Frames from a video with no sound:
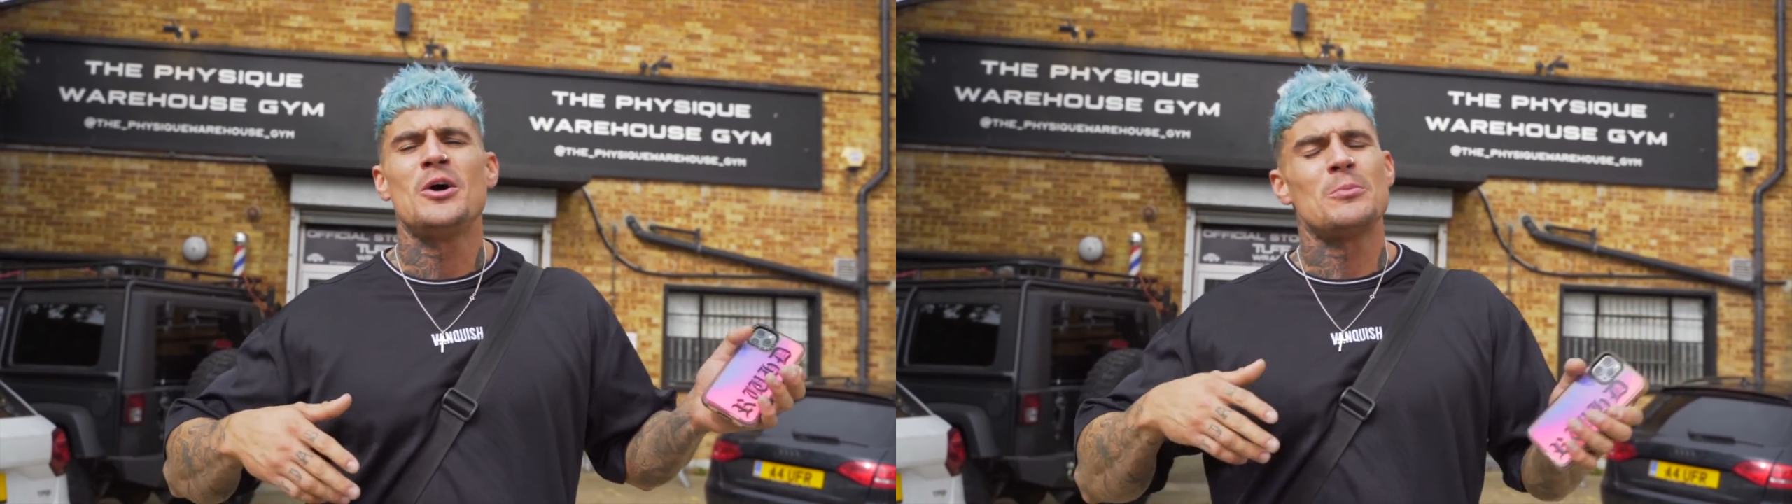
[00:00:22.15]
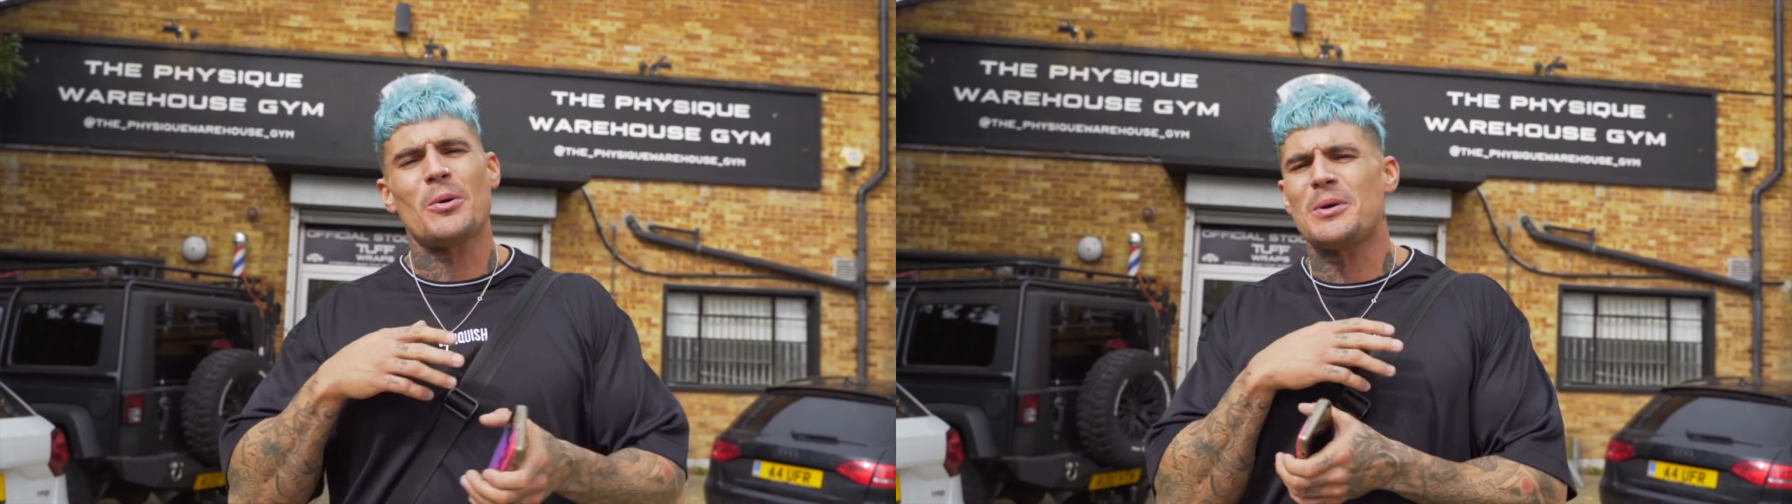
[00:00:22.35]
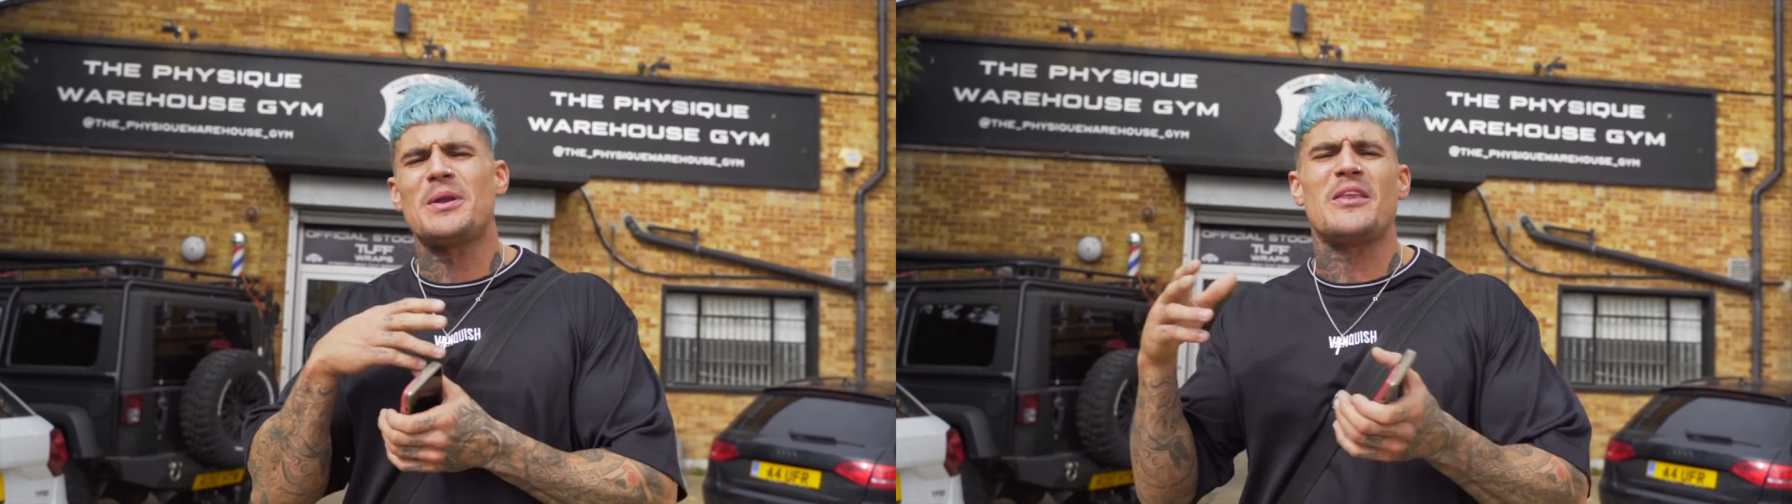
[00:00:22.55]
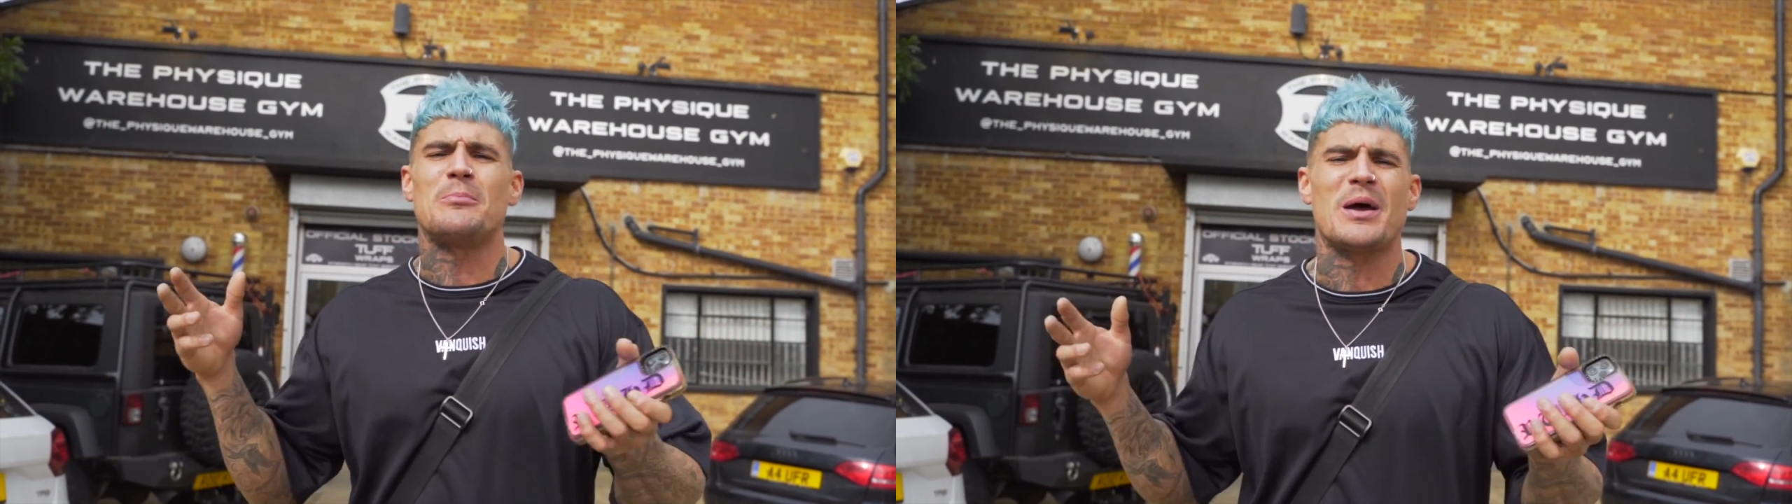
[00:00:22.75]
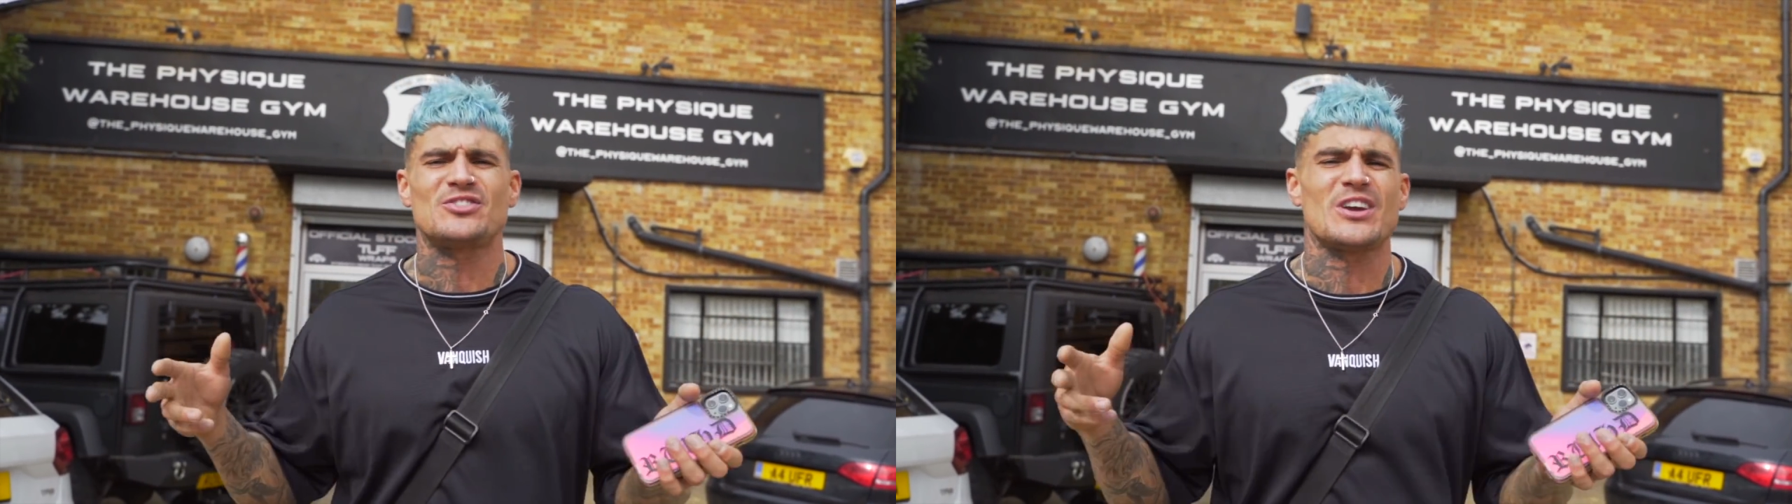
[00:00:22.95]
Probably been in the
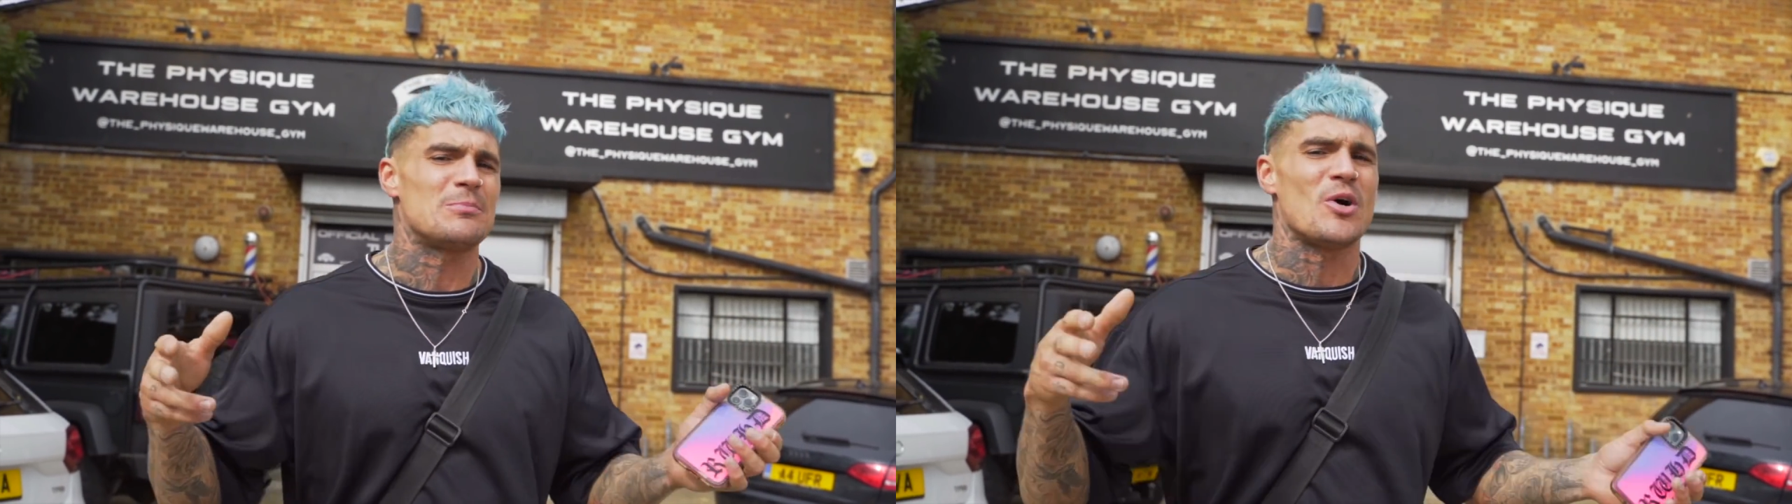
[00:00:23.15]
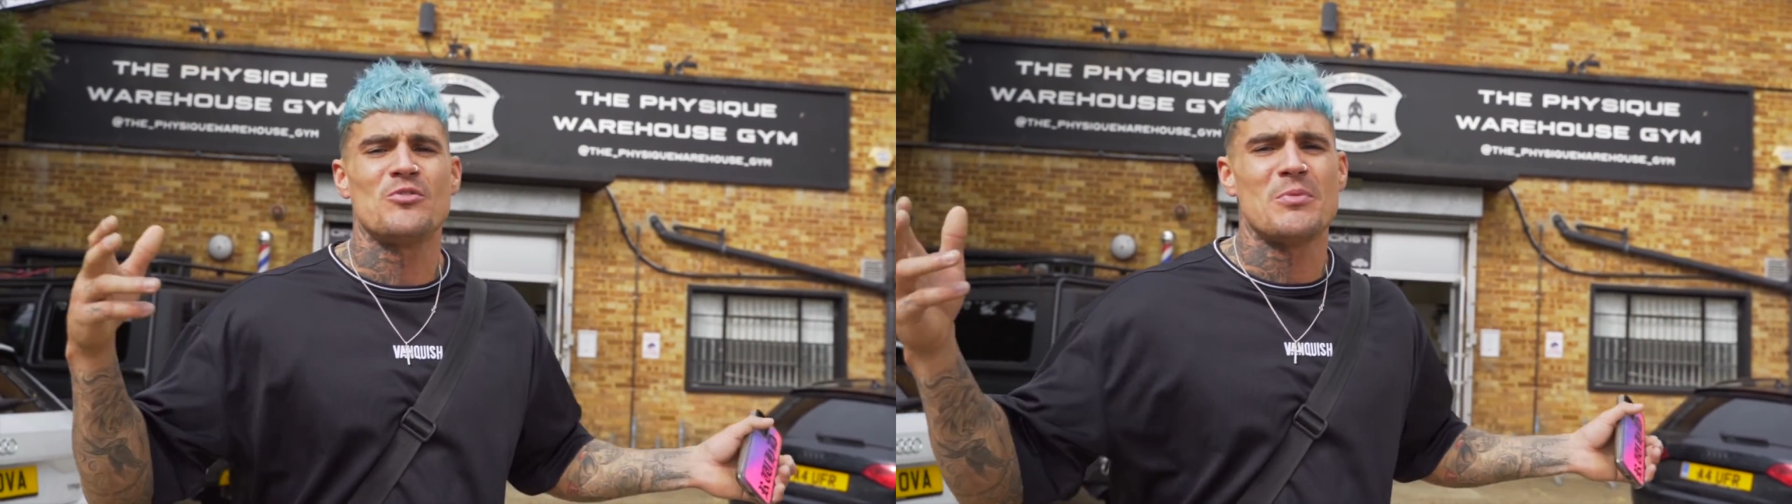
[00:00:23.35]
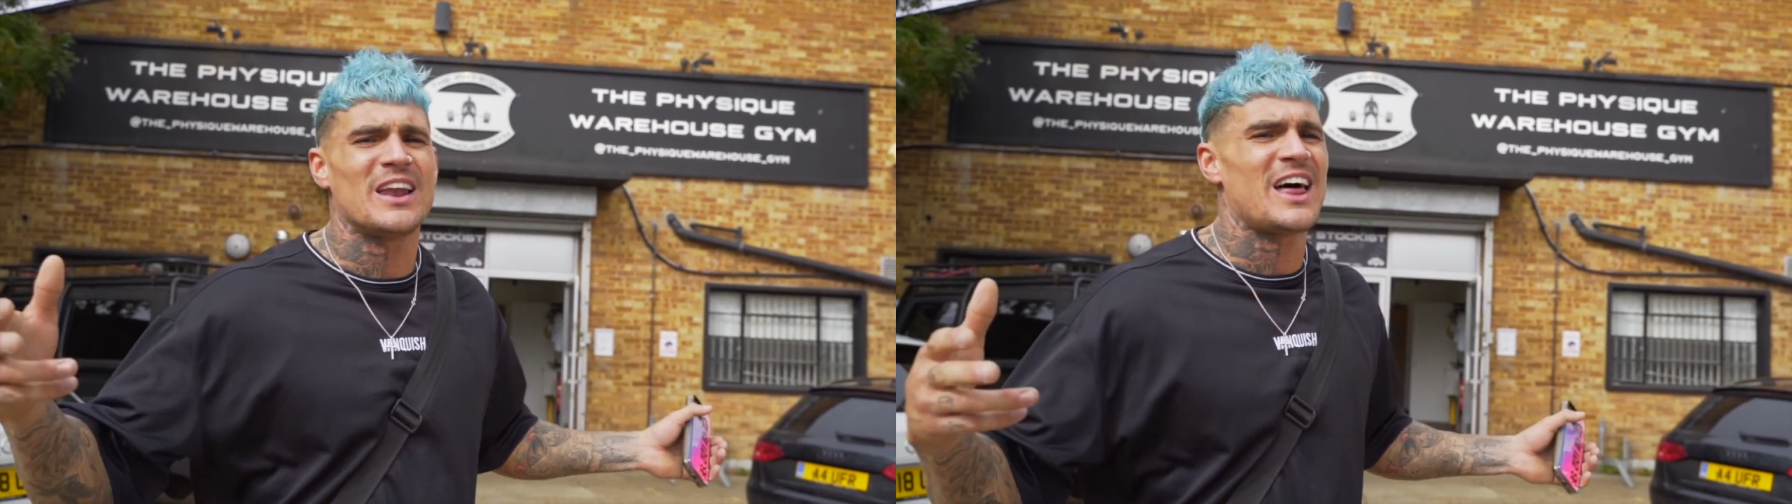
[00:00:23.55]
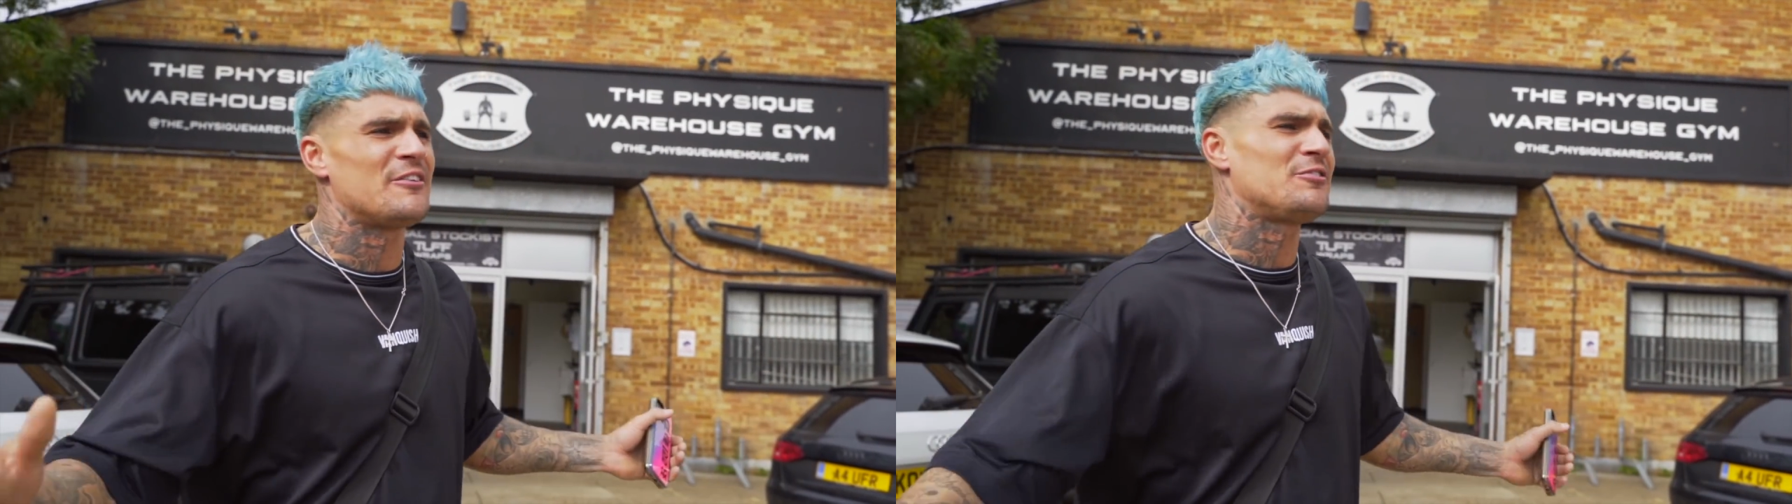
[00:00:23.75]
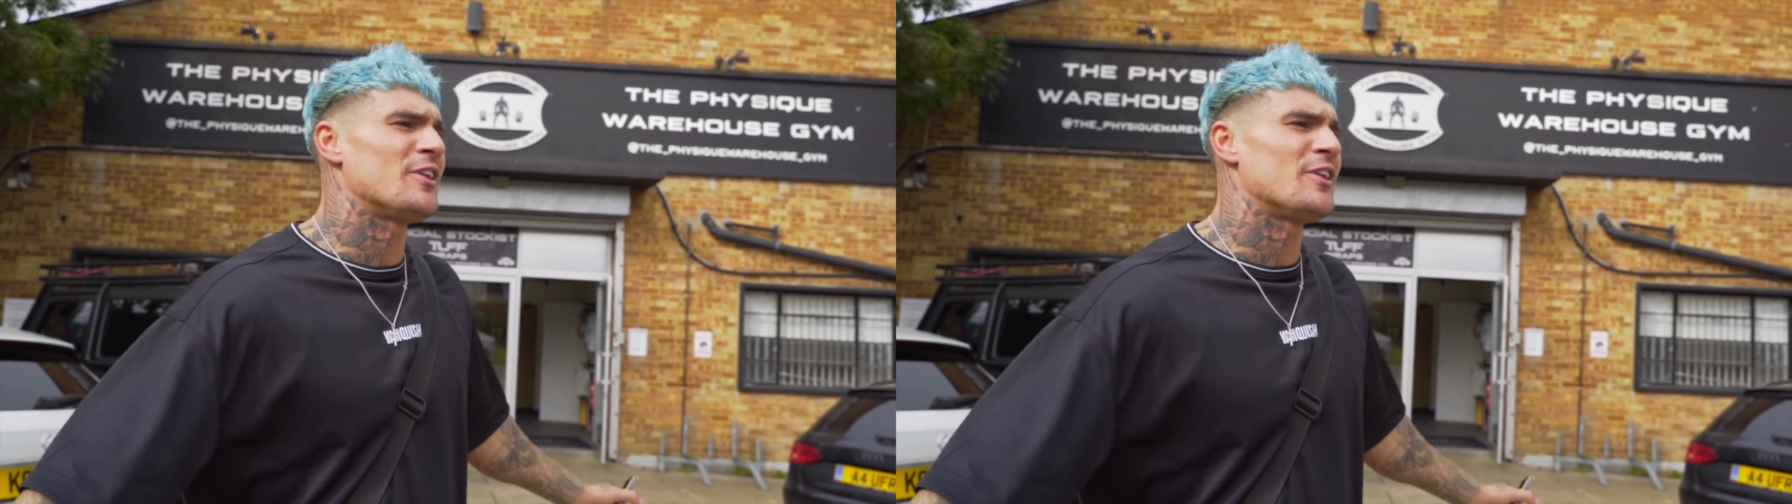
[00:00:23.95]
best shape of my life for